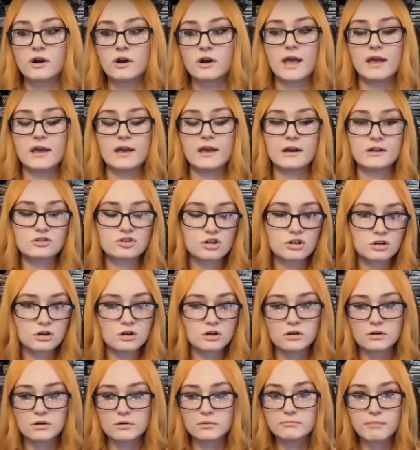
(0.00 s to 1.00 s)
And
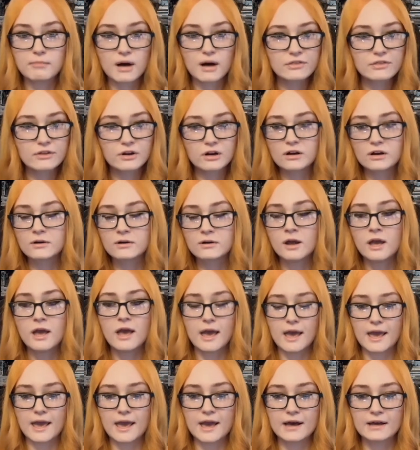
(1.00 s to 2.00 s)
her mother,
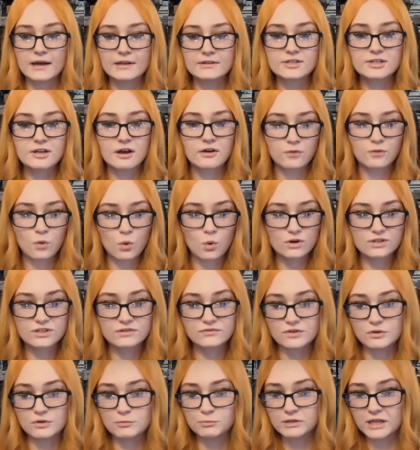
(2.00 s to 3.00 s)
and of course,
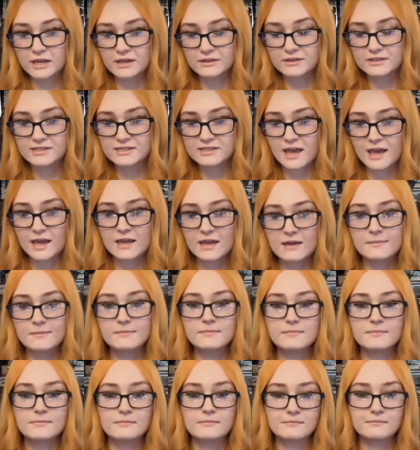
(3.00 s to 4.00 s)
if you play this game,